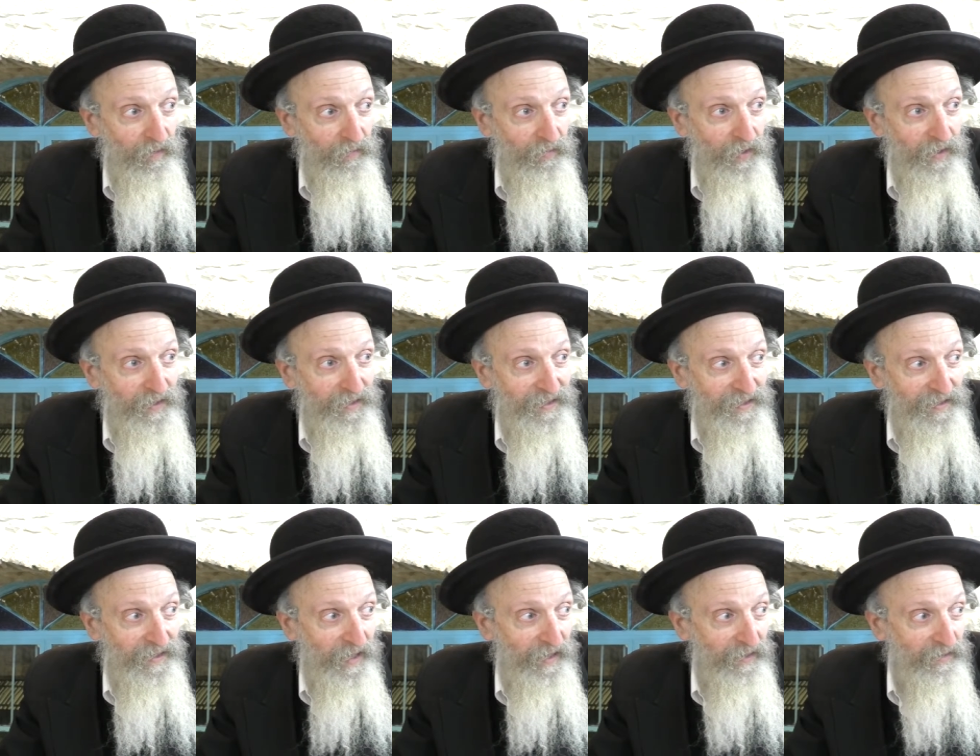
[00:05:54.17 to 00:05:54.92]
the
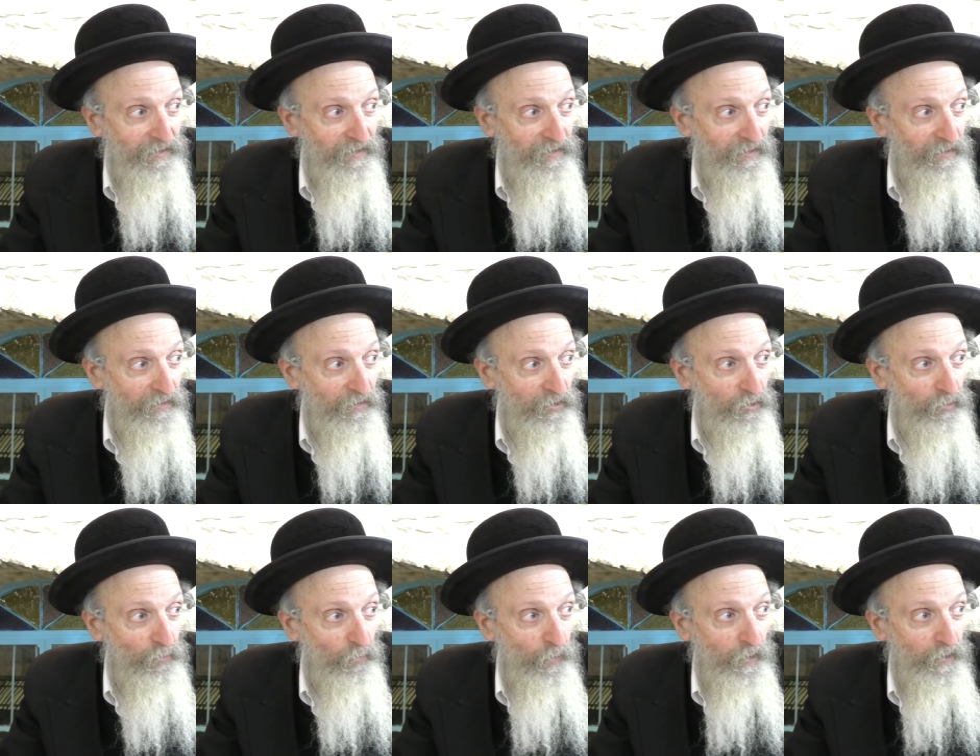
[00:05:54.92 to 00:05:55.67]
extent
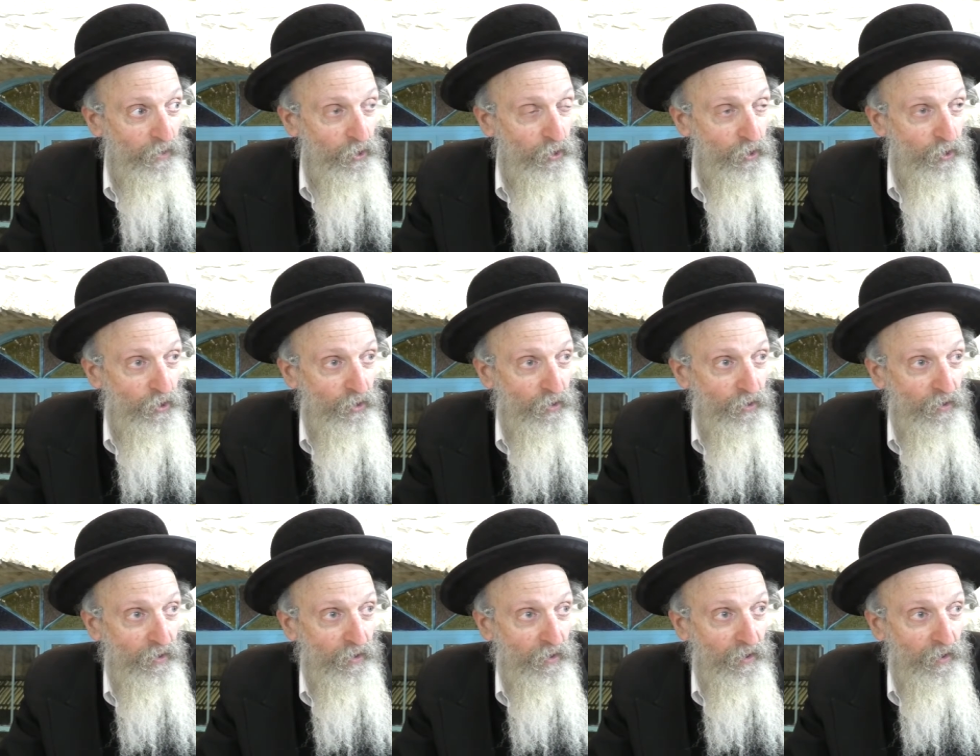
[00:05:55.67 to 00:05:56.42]
to which
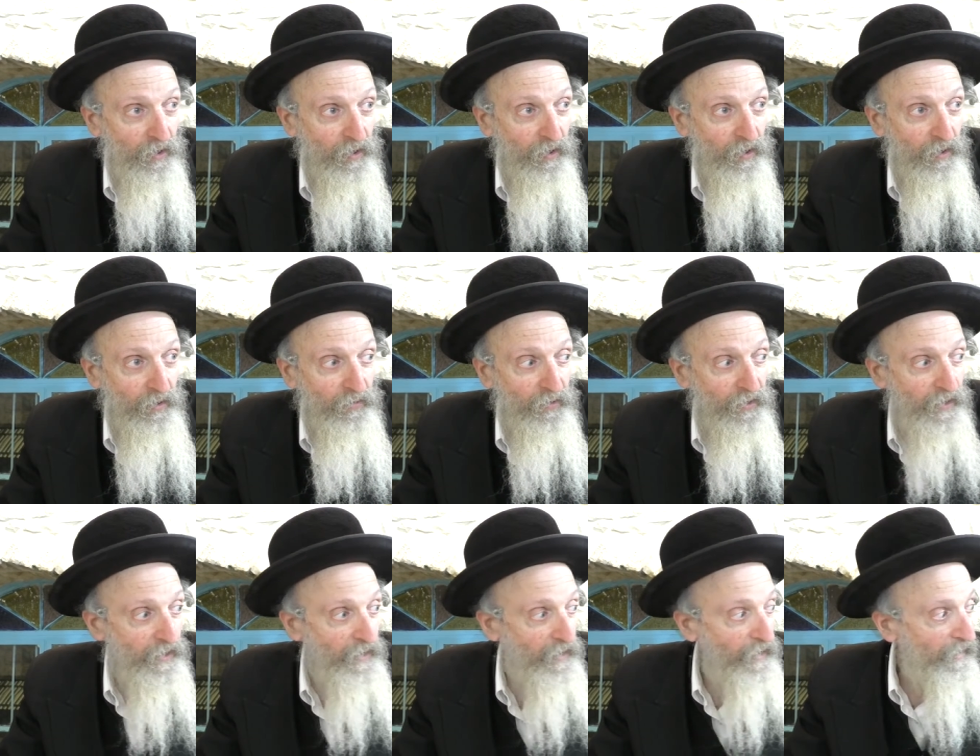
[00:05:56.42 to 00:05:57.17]

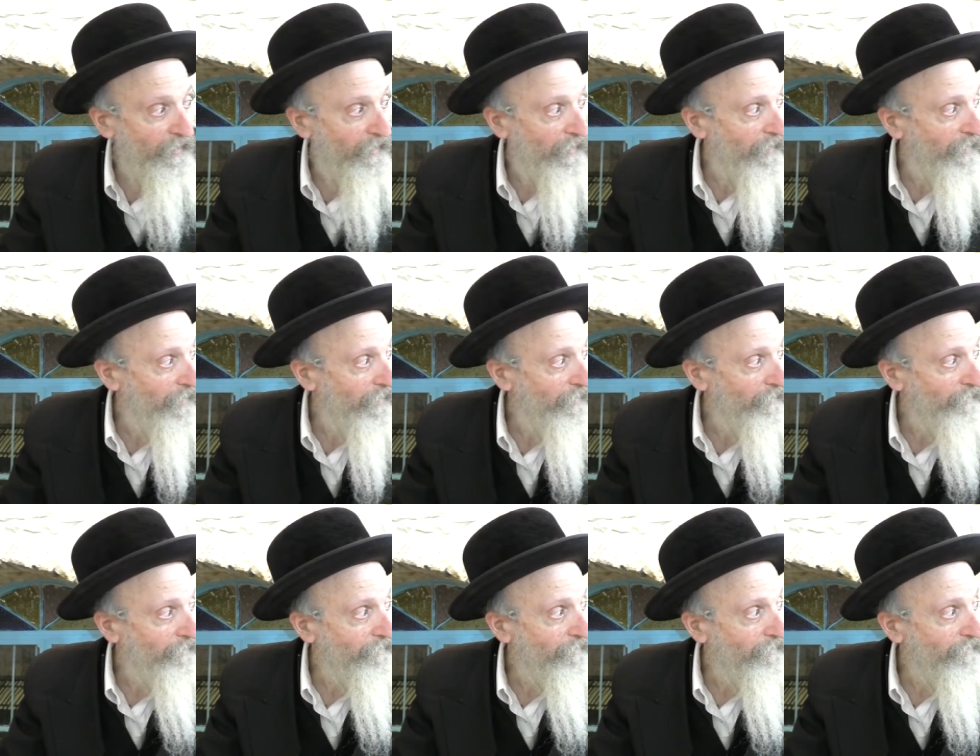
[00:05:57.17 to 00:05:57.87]
the uh,